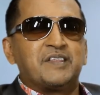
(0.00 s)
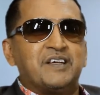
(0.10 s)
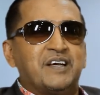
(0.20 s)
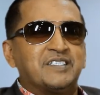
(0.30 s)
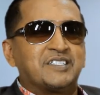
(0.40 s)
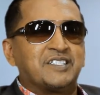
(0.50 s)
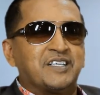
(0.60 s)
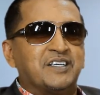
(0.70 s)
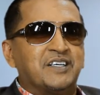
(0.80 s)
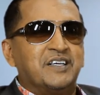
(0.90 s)
as a
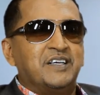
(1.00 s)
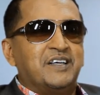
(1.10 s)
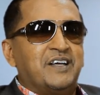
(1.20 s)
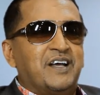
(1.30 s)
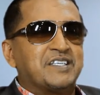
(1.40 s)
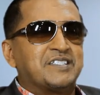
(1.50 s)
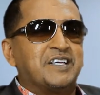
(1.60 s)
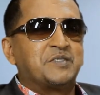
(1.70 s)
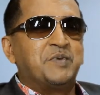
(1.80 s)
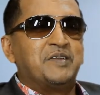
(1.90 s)
singer
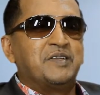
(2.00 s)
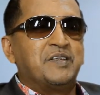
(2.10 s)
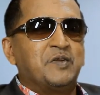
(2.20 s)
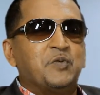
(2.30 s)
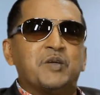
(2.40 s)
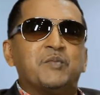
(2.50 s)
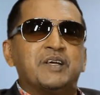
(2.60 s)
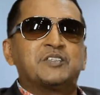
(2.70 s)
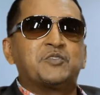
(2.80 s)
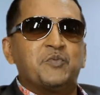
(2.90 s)
has been, one of my
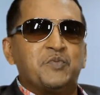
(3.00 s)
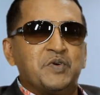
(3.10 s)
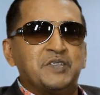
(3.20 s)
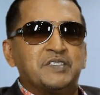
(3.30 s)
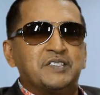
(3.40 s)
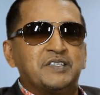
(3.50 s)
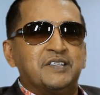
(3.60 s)
strong points,